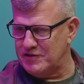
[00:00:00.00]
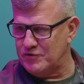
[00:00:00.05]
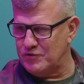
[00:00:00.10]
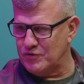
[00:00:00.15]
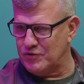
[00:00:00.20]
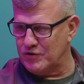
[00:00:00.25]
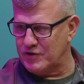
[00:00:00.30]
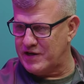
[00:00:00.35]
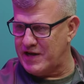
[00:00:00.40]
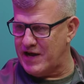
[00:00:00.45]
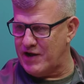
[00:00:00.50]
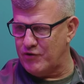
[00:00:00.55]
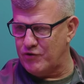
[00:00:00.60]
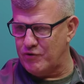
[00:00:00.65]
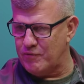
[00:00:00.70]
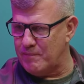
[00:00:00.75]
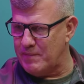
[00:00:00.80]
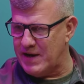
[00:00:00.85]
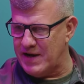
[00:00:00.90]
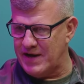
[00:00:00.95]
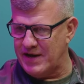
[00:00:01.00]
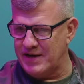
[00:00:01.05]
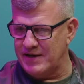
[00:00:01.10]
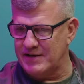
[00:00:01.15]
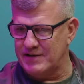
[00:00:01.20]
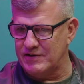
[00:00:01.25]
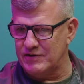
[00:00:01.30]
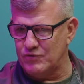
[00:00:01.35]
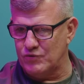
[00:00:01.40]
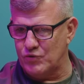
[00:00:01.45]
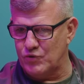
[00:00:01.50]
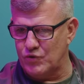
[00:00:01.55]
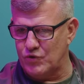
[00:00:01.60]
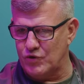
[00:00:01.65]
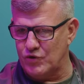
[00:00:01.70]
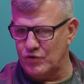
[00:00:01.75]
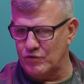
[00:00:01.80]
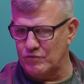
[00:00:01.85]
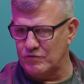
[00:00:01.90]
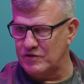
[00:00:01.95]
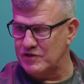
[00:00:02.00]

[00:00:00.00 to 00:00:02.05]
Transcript: or counter mine or